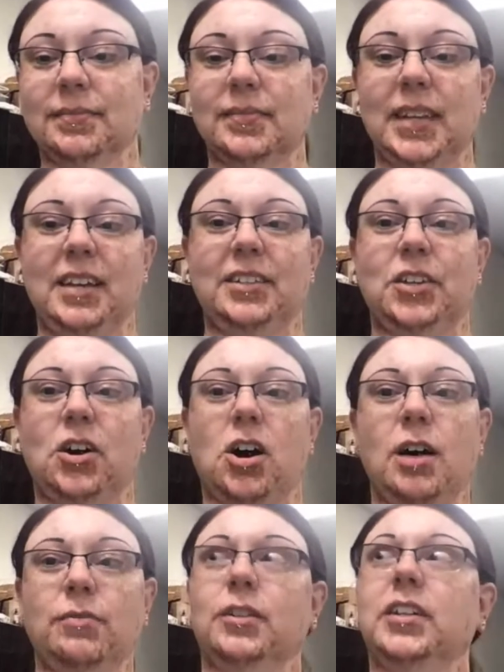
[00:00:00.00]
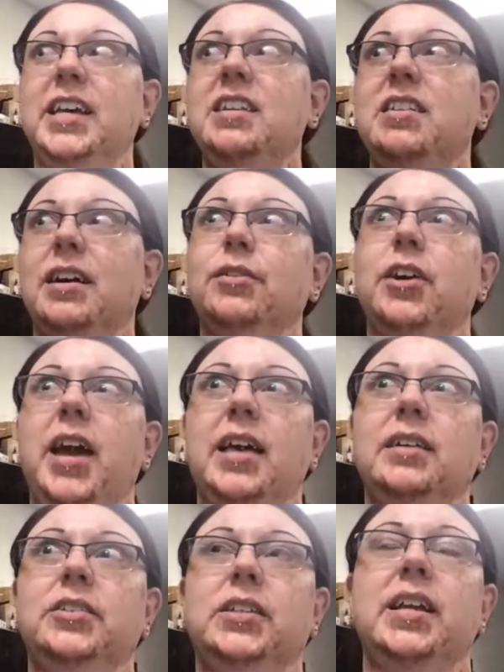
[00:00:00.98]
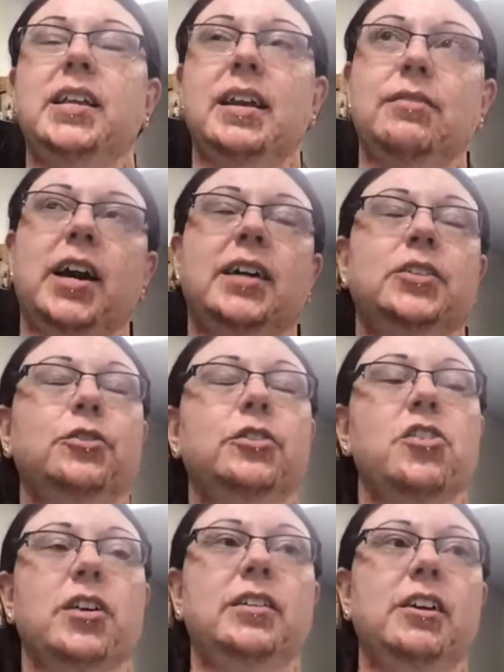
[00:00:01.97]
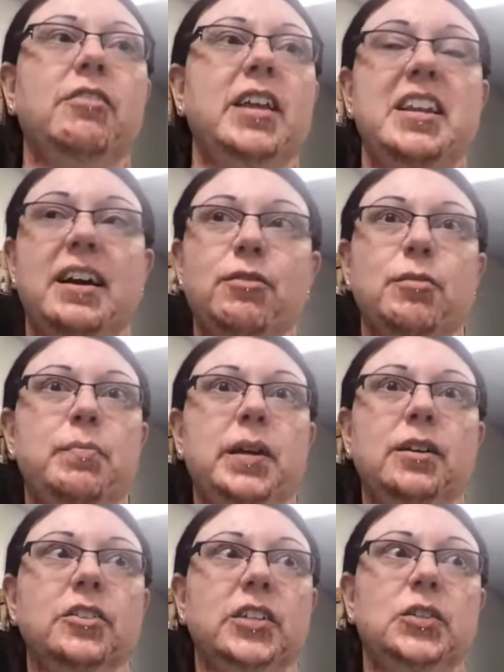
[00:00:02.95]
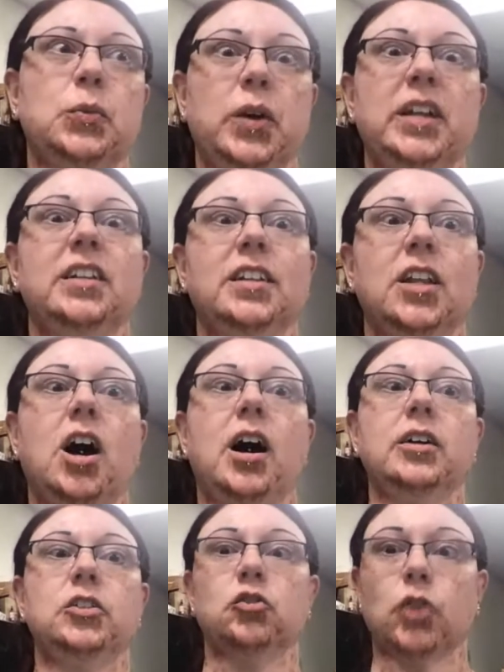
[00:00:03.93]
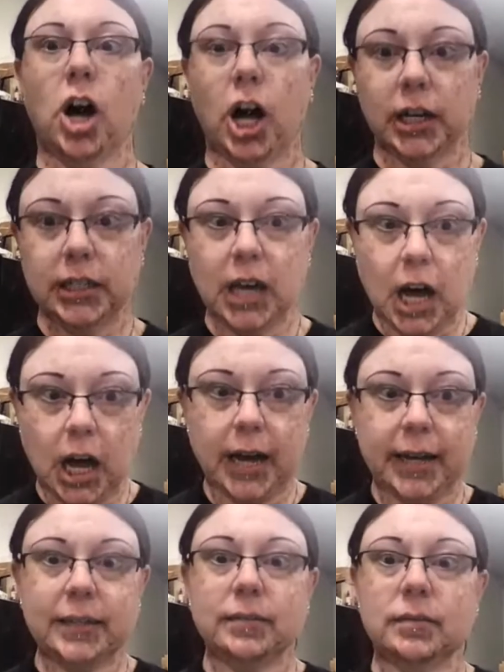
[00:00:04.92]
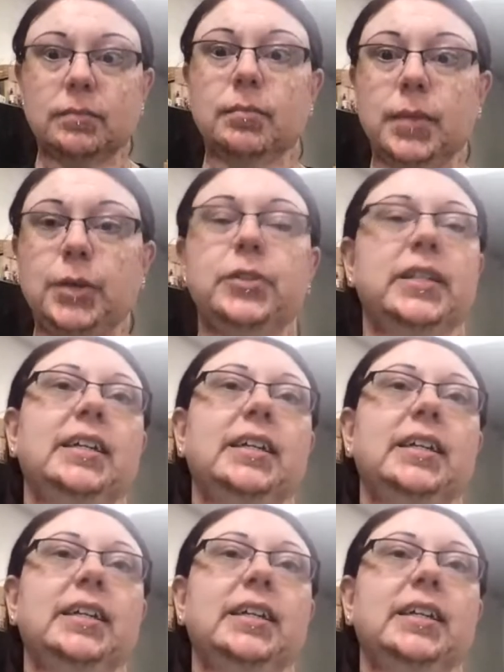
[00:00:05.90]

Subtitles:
It's awful. It never ends and it never has a crescendo. It never builds. It's one long drawn on music.